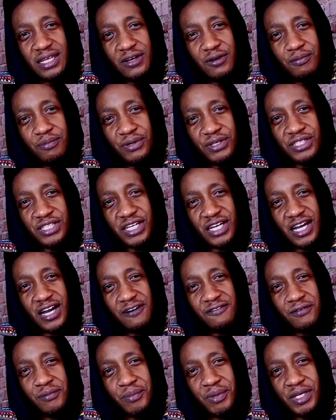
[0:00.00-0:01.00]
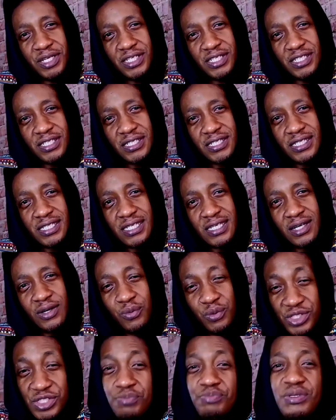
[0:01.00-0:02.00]
Obote government,
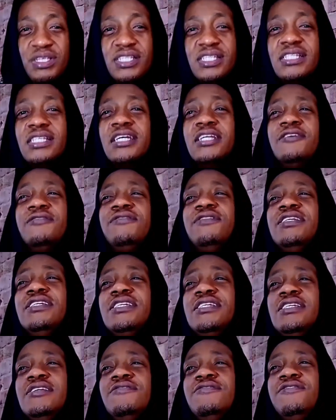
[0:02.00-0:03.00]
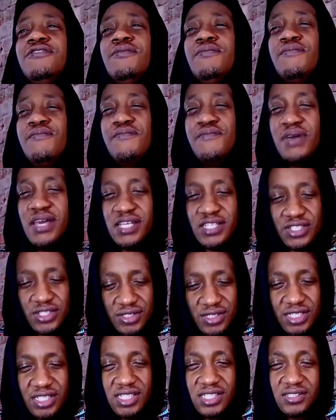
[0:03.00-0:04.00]
which means that if this
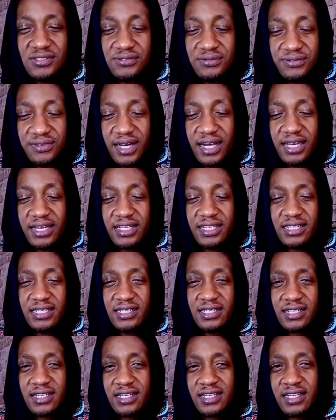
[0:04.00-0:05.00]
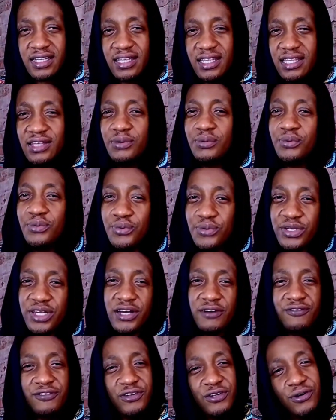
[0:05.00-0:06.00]
information is valid, he would
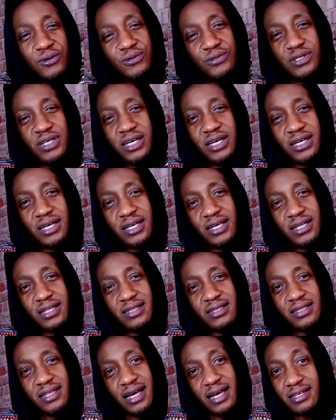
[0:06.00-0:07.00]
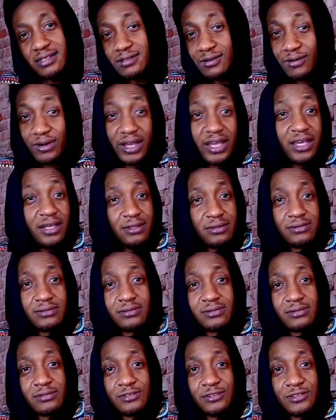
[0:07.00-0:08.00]
have known that, okay,
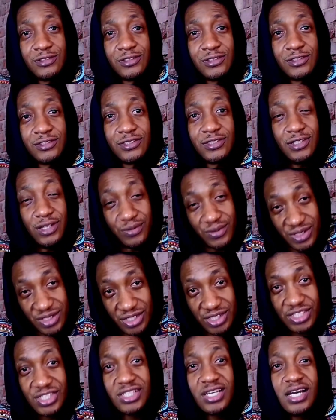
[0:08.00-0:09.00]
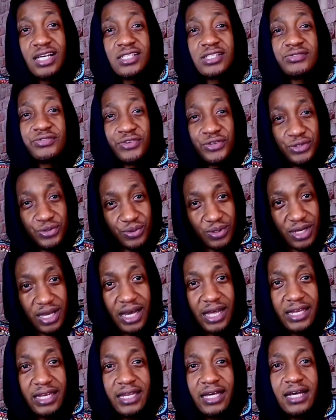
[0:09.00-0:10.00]
there is a chance for
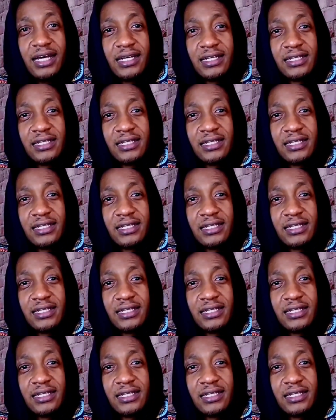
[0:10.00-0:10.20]
Uganda